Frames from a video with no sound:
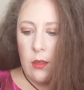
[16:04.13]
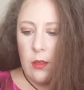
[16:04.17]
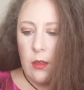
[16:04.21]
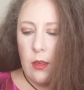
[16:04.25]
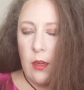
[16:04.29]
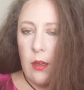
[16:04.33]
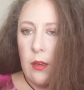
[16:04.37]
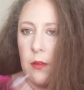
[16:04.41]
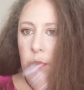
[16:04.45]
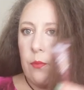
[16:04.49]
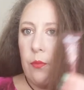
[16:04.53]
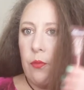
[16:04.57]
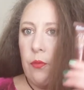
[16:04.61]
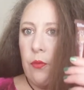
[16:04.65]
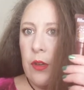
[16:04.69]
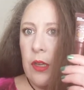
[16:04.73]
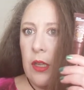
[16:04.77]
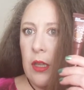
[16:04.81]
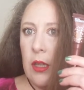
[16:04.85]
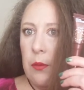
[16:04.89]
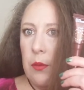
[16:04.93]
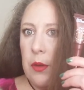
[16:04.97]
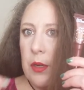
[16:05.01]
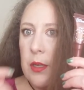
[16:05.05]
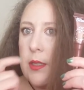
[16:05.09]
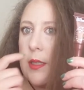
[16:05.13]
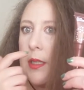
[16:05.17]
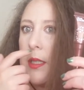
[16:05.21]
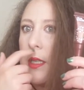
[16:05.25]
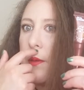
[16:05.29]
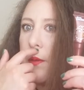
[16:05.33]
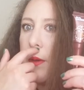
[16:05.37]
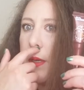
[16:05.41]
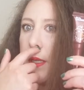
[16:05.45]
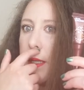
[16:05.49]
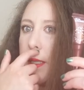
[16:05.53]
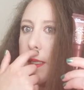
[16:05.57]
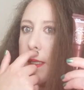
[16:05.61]
And I really want to
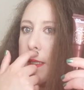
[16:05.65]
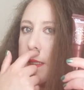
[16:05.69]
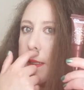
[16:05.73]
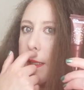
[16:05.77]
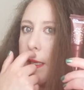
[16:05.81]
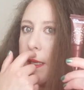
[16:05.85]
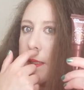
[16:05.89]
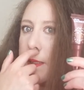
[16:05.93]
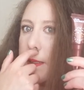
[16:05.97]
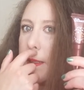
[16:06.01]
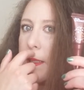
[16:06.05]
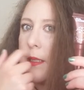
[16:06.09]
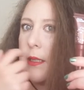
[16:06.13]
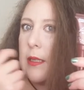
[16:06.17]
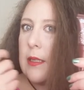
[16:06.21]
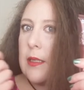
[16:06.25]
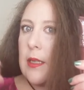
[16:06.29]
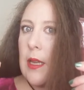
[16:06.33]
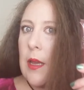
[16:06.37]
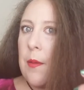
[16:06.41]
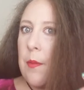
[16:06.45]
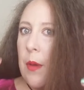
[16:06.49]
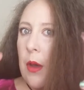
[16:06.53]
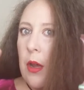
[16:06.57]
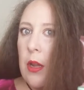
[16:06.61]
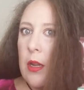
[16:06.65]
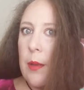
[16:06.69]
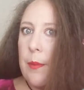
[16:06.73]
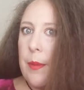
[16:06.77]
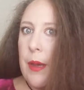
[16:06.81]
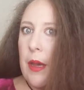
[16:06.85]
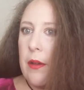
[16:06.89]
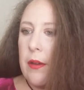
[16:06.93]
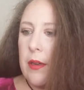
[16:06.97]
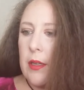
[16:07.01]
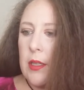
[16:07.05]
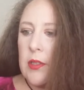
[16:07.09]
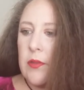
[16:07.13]
see what this does because I'm all
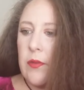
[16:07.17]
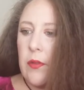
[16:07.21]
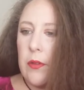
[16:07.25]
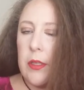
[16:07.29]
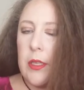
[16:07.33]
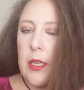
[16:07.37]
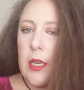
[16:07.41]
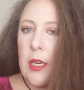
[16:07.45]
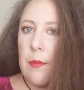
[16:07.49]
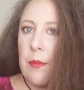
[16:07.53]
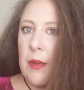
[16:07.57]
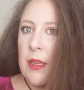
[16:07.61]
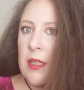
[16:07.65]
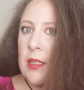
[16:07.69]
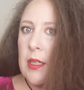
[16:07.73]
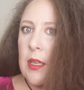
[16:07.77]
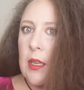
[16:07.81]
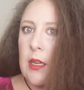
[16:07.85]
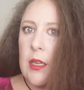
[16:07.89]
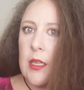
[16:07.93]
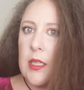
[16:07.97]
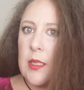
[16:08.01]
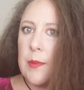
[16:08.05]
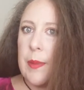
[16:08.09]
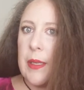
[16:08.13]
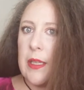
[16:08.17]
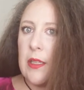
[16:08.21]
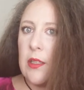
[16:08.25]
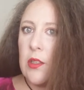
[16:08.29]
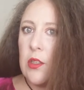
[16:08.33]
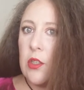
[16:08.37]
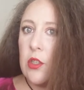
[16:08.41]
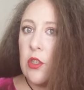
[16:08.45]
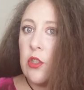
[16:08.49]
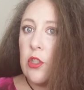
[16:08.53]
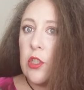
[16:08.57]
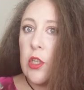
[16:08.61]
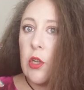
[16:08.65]
about exfoliating. My skin has been
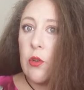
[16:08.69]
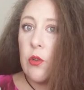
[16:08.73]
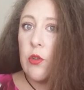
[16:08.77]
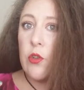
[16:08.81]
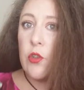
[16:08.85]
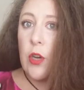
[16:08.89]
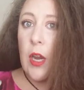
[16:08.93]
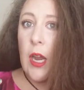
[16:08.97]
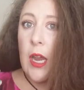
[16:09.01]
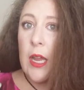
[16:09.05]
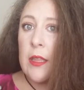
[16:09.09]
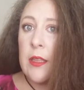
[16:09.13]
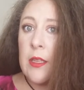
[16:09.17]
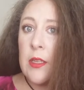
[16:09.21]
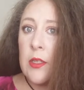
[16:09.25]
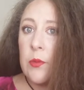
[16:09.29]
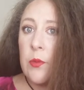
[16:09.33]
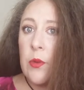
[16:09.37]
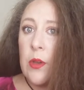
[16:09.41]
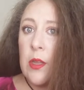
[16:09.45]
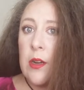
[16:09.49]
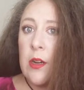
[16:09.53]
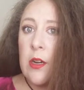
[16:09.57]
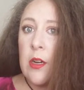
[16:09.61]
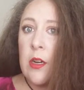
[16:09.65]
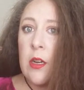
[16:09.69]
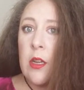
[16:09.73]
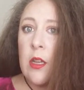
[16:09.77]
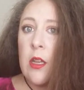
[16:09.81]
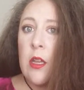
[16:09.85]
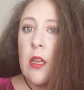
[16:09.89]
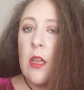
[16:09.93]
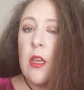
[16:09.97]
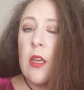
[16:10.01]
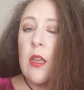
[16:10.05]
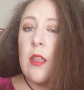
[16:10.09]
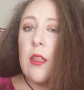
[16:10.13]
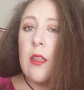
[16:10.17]
so dry this winter.
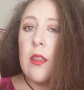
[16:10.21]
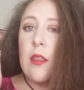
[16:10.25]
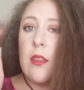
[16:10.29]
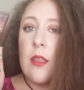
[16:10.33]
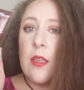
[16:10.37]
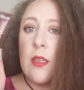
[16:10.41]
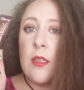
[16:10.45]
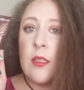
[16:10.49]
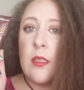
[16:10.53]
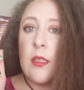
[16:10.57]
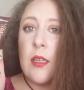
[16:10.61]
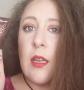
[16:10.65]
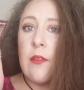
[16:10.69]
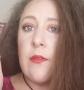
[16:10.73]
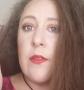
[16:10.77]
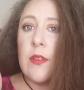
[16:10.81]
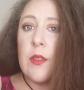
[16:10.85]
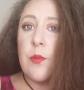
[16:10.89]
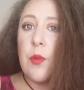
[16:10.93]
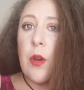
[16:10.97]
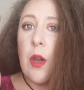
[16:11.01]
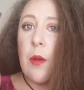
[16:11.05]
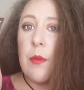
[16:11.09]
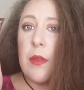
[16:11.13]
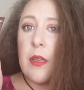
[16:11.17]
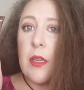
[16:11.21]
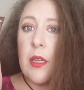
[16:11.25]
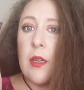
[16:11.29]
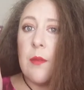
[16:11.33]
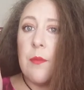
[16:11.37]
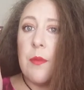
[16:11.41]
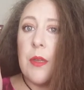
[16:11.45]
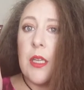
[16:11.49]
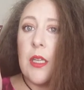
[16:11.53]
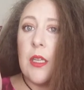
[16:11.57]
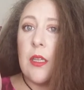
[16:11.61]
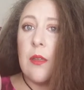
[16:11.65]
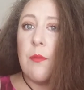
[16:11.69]
This stuff is probably going to
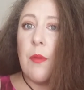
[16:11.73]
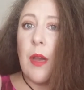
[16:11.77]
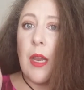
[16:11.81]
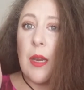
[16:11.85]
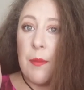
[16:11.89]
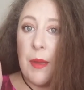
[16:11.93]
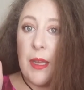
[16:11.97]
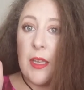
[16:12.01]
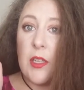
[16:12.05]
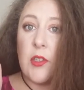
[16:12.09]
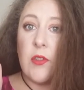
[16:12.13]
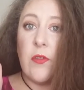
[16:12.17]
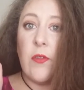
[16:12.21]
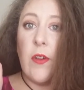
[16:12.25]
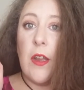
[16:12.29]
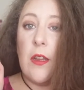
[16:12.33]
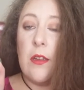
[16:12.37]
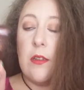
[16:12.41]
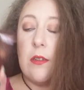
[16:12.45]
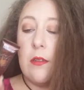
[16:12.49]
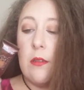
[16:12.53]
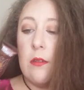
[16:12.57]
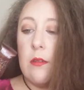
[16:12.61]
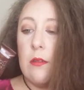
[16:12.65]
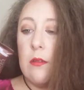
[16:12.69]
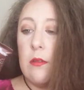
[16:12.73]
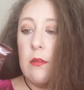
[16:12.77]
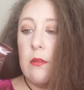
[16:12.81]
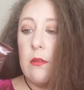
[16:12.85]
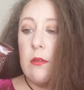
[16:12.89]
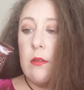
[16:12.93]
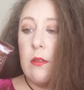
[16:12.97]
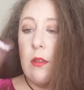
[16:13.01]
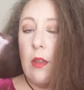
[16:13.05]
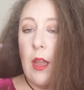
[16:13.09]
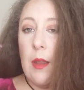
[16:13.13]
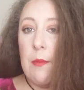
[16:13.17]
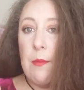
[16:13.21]
be my best friend.
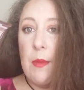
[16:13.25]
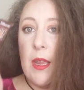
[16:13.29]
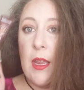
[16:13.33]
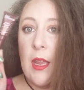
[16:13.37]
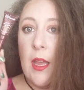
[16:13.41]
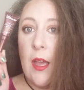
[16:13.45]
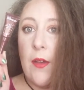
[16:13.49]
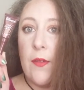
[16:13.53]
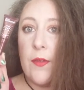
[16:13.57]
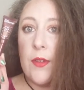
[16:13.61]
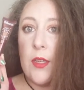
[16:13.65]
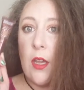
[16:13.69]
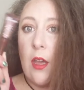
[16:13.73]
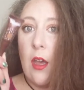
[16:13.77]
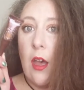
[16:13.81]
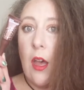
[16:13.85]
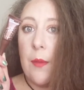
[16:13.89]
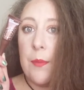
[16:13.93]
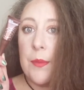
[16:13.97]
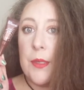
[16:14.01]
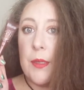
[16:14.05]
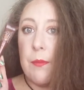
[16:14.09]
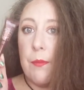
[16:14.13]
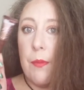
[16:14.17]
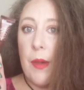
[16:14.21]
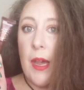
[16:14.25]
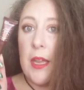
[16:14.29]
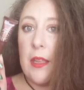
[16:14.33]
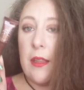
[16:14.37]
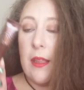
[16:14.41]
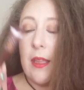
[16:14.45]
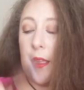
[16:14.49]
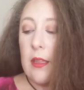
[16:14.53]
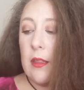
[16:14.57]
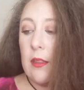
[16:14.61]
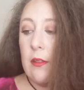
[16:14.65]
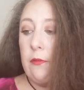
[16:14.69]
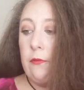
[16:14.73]
I may have to opt and buy
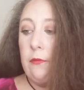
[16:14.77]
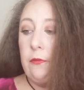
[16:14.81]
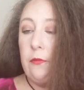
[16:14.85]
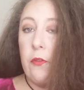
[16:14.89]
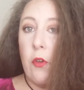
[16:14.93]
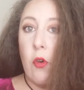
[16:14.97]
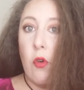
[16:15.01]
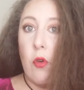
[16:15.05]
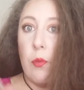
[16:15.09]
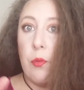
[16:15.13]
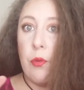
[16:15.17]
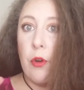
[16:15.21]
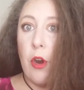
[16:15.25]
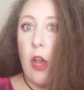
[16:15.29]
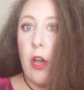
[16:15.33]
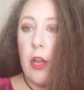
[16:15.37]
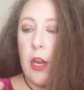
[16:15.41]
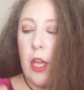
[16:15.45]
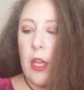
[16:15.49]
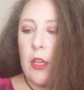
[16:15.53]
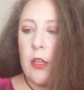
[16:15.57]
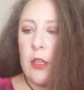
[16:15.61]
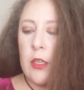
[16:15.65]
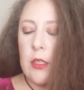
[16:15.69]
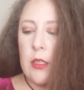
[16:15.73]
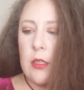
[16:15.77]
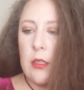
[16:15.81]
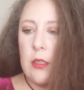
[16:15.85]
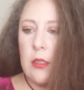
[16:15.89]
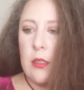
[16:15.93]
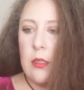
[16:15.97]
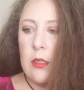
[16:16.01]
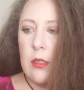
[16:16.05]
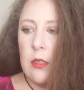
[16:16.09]
like the full product.